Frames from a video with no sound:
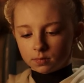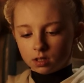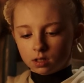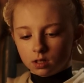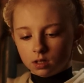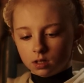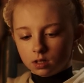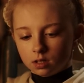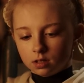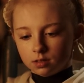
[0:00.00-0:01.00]

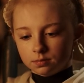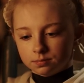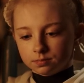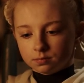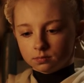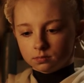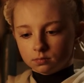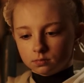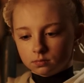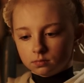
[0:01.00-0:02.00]

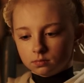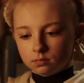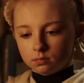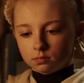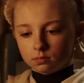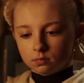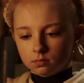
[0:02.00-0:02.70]
(no one is talking)